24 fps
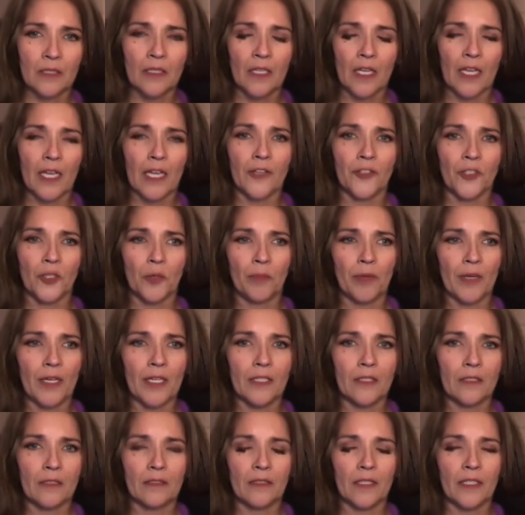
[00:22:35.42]
And your
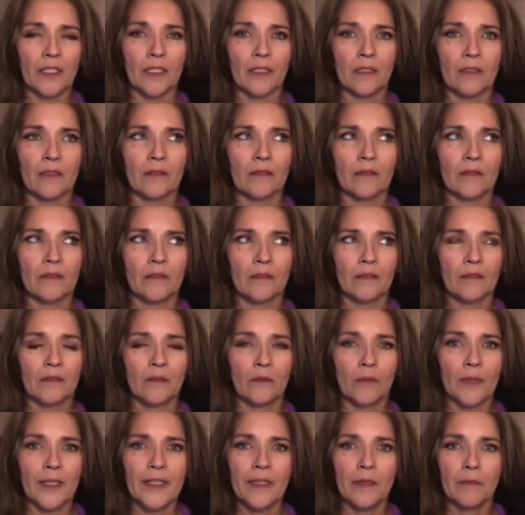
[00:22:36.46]
body's like,
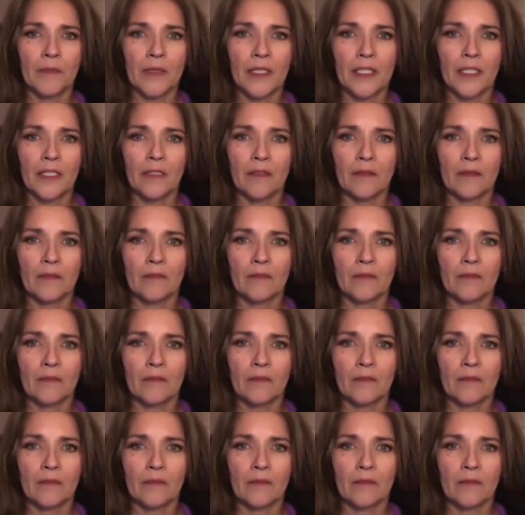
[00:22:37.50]
wait a minute.